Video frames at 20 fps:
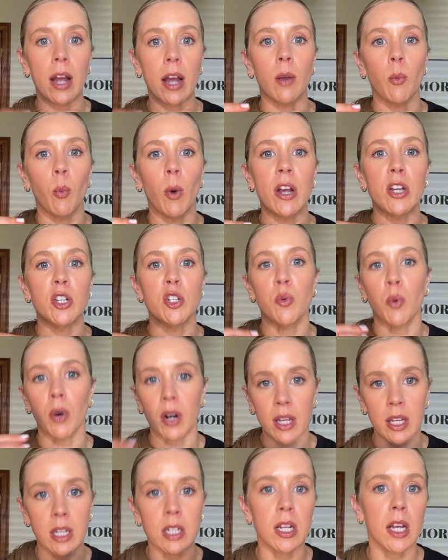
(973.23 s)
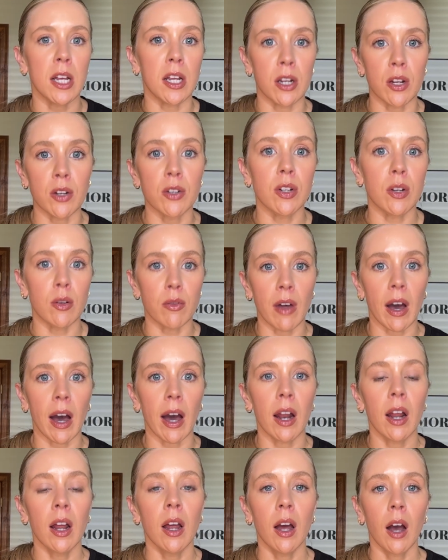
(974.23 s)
and ways you want to continue to do that